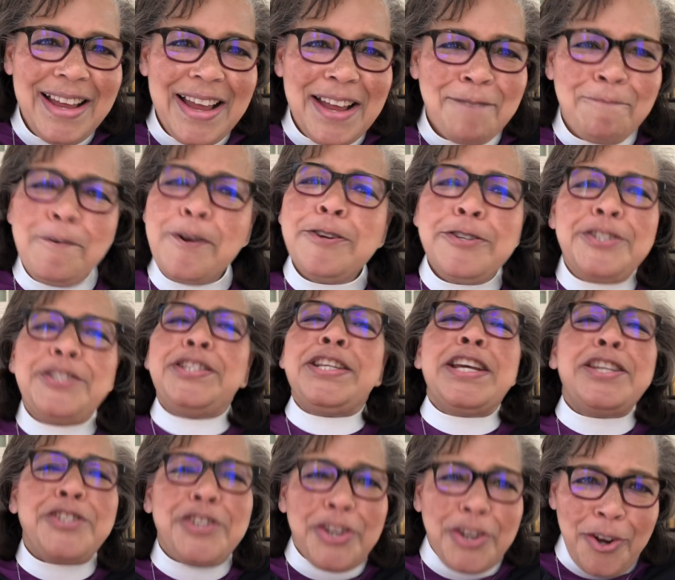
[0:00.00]
We're
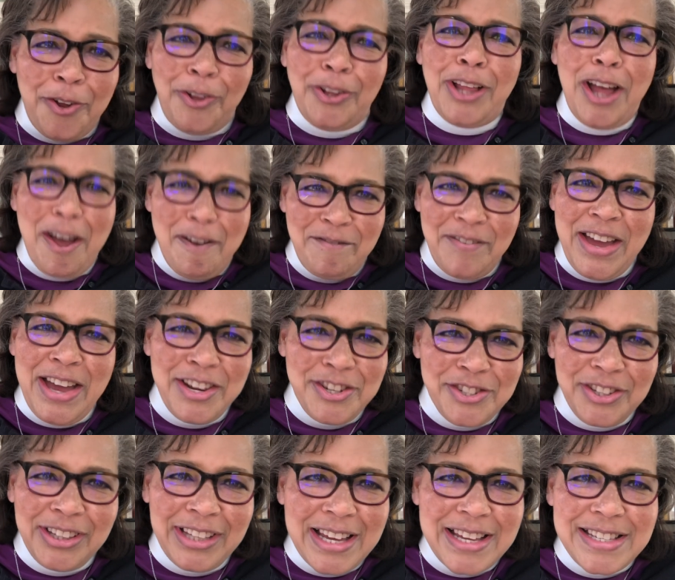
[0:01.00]
digital
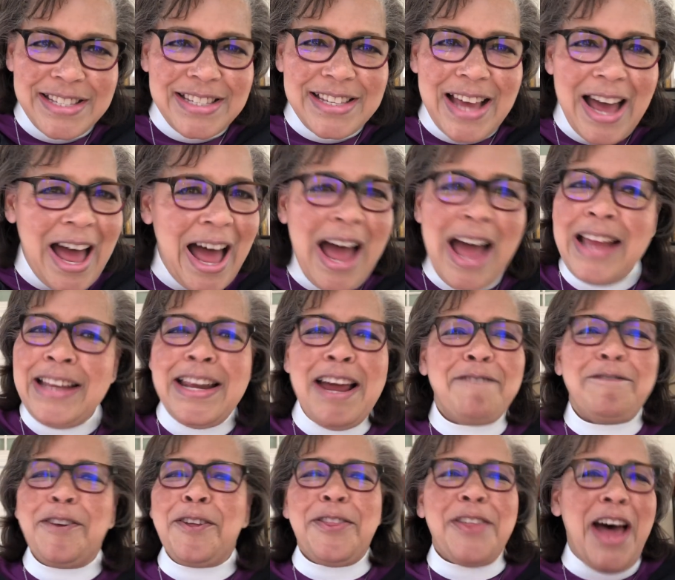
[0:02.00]
evangelists. I
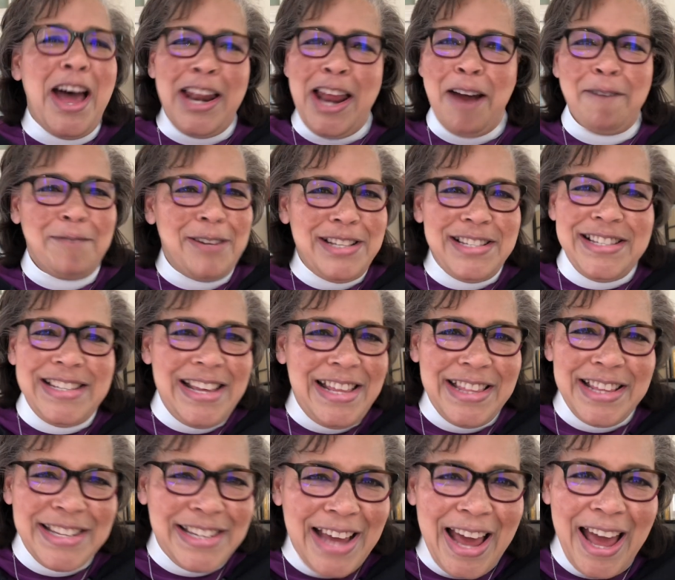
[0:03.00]
never thought I would see
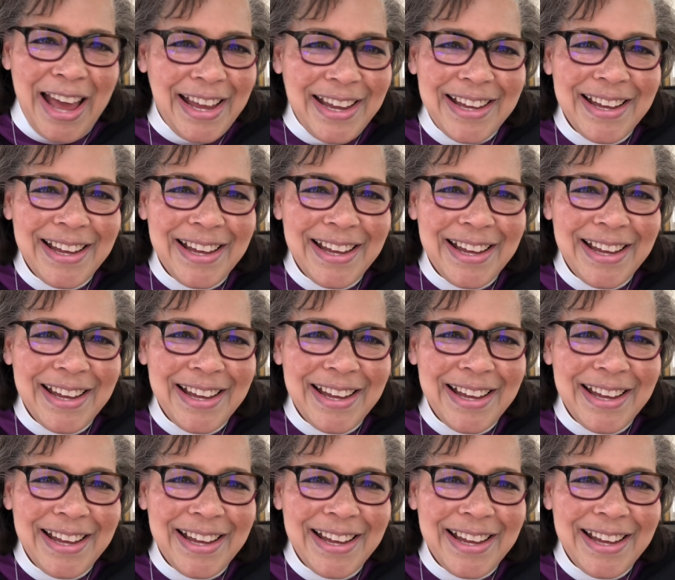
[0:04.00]
the day.